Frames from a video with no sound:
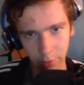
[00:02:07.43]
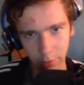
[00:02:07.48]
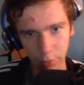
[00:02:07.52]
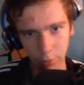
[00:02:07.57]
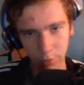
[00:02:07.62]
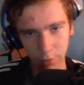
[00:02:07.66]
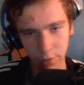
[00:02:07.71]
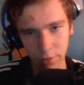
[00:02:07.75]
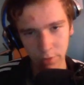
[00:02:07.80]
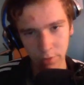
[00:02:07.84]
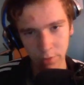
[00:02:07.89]

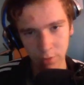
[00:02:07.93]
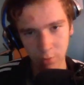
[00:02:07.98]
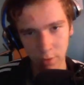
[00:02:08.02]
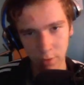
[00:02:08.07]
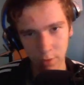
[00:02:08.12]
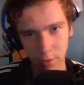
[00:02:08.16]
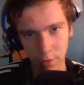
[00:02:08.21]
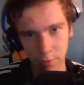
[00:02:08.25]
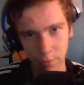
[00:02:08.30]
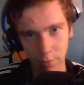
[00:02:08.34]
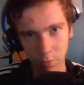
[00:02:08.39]
will need
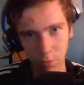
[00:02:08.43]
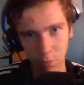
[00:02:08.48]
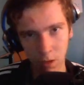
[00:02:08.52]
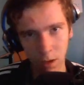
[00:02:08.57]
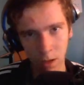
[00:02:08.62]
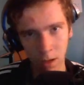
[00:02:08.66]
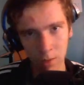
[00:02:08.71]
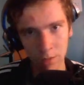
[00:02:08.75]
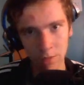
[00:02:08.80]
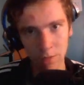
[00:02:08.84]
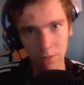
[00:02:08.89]
12
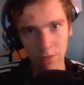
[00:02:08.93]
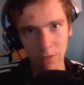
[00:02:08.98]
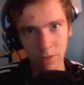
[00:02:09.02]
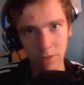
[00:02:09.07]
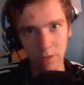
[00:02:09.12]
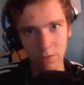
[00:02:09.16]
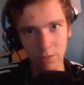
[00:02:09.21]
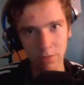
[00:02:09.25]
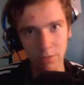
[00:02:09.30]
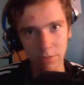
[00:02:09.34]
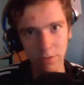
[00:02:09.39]
bronze
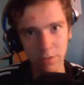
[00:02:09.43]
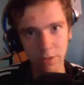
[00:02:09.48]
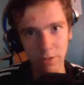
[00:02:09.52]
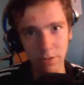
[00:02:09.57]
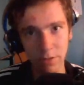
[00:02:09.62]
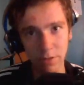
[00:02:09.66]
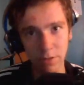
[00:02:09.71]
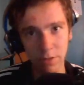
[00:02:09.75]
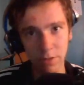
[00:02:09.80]
ingots for this.